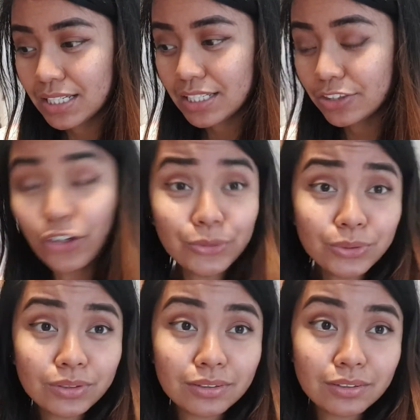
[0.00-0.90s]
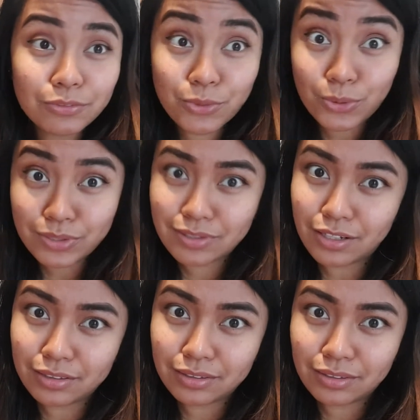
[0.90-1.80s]
not of course
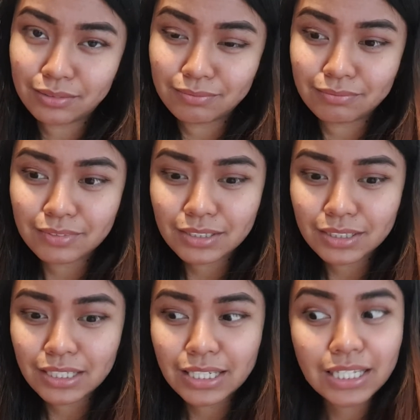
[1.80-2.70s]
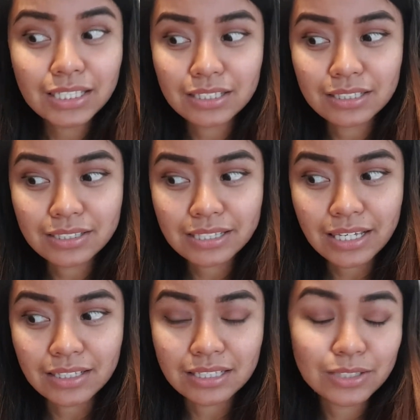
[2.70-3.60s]
not in a
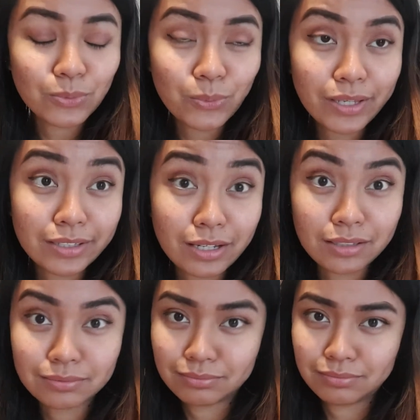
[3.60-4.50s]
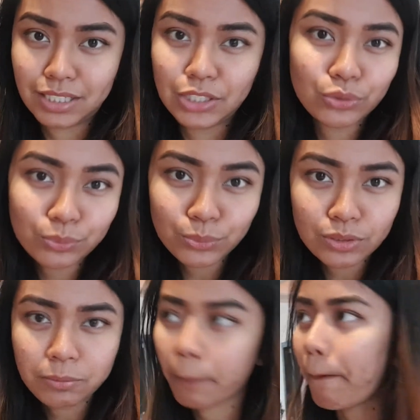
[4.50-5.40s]
way na into
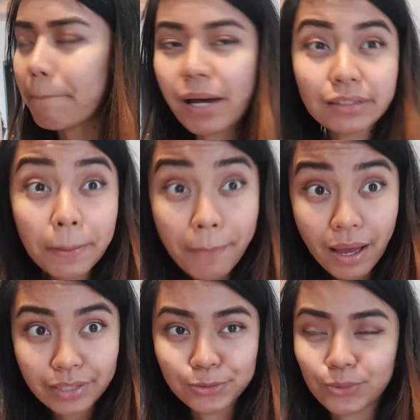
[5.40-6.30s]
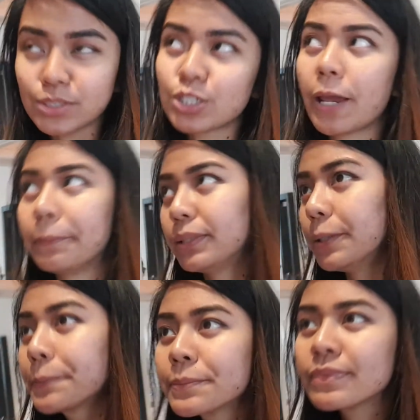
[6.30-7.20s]
food magpapakataba and all syempre
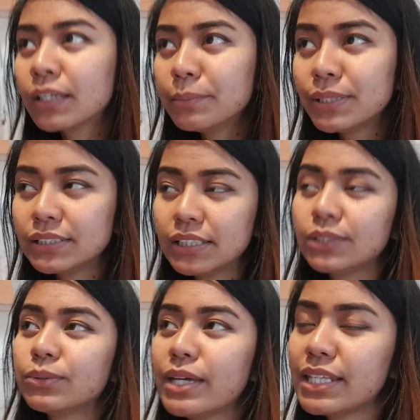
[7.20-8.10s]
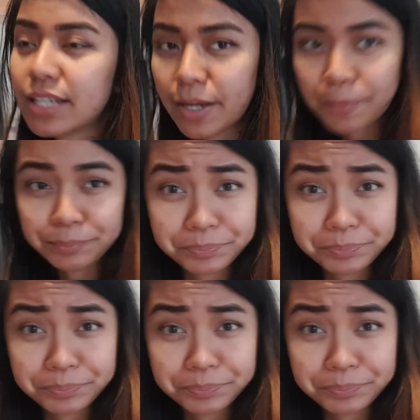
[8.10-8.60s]
but in a way na